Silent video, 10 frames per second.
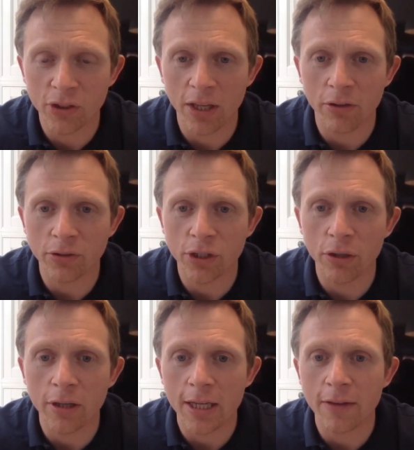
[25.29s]
skills
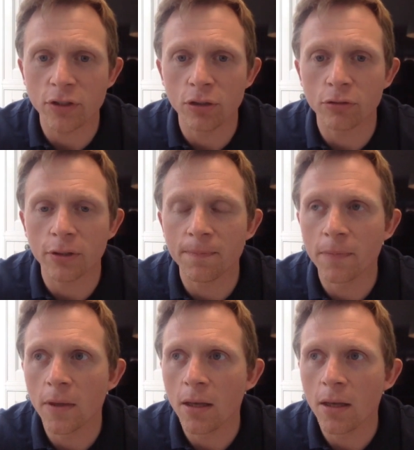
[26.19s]
that you can give children.